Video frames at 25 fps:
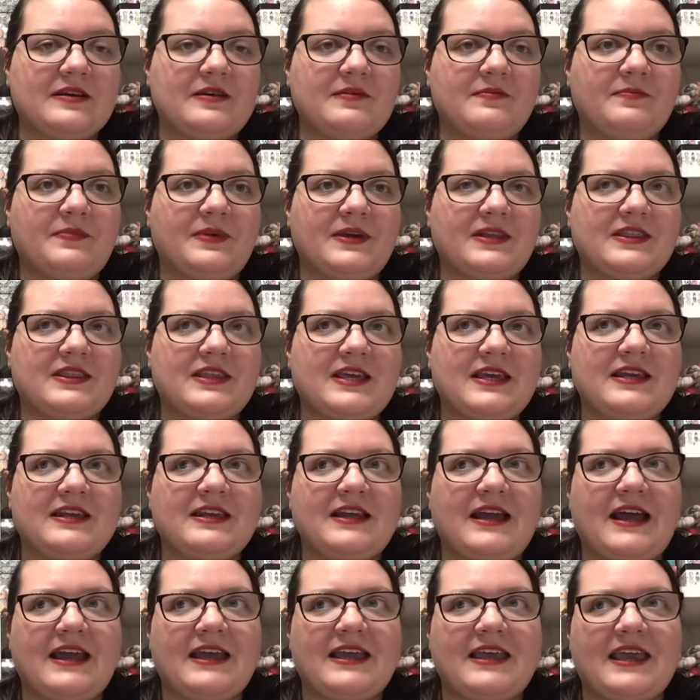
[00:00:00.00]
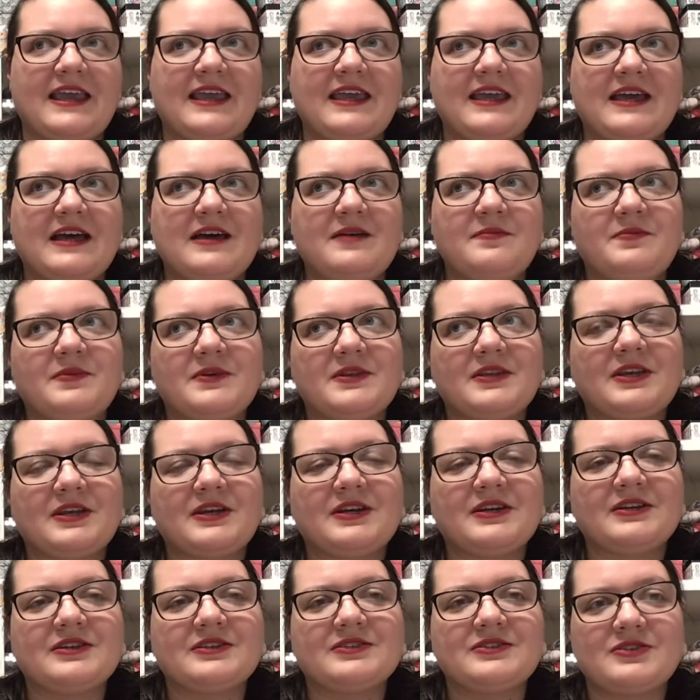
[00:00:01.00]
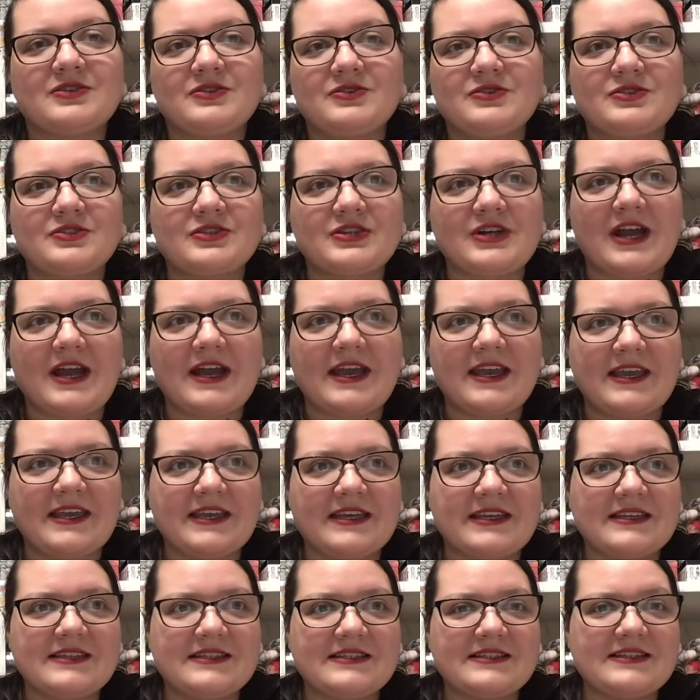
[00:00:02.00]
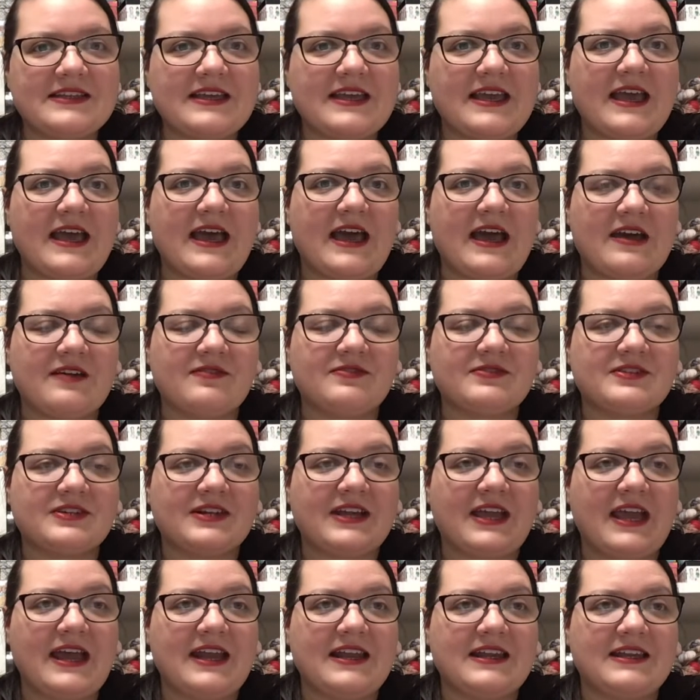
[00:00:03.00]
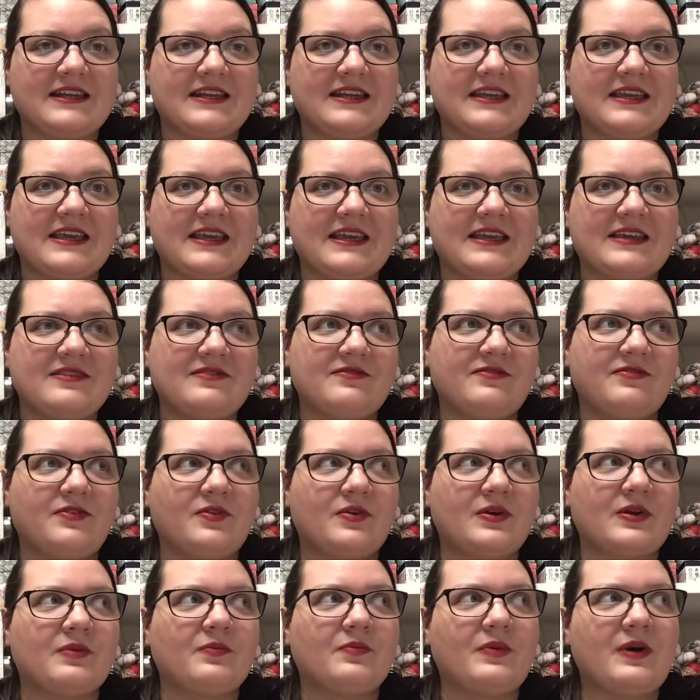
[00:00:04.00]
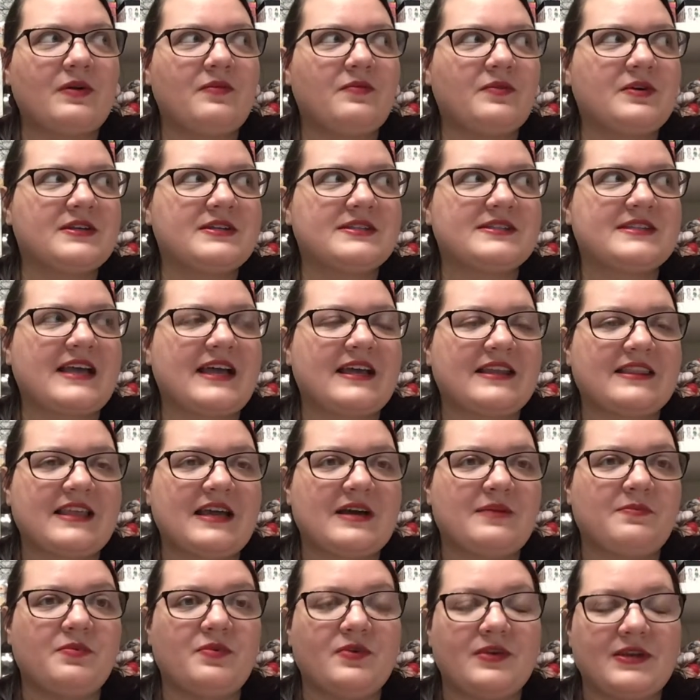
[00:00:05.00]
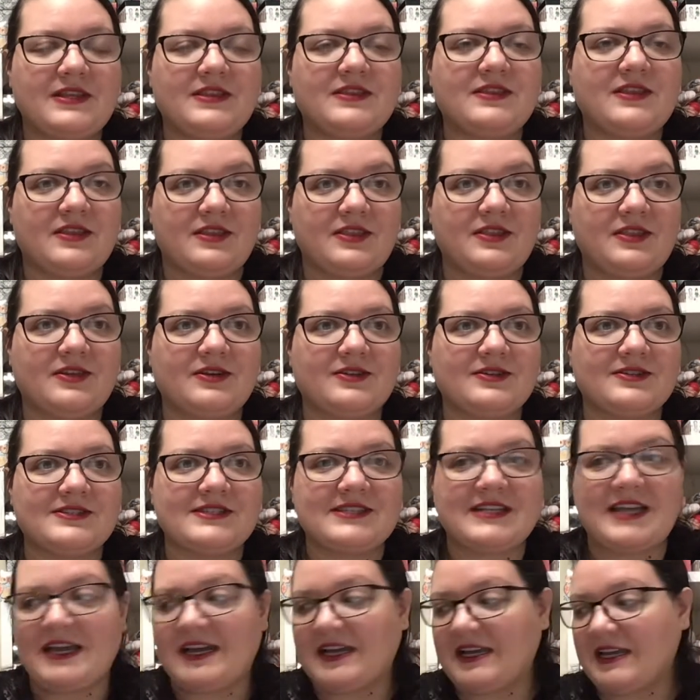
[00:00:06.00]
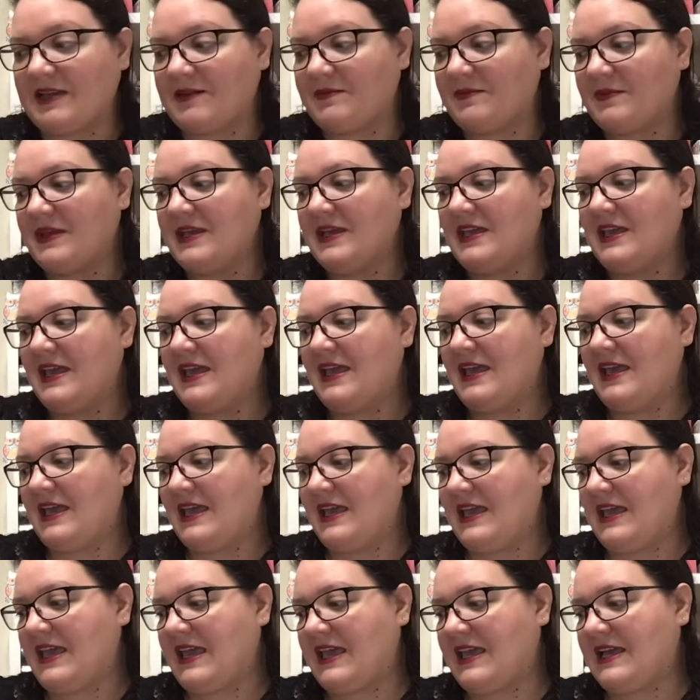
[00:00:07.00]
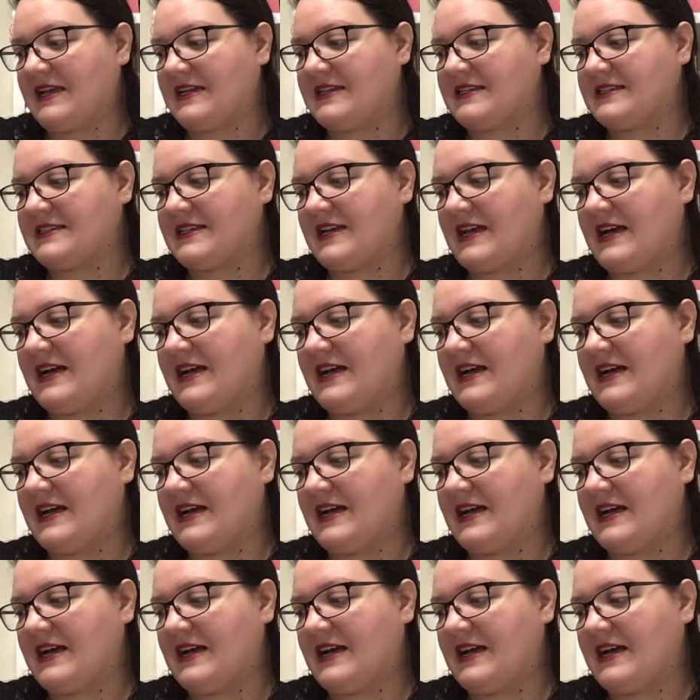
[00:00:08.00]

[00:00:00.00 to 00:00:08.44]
But then I hang up with her to try it after editing it for what was at that point the third time, and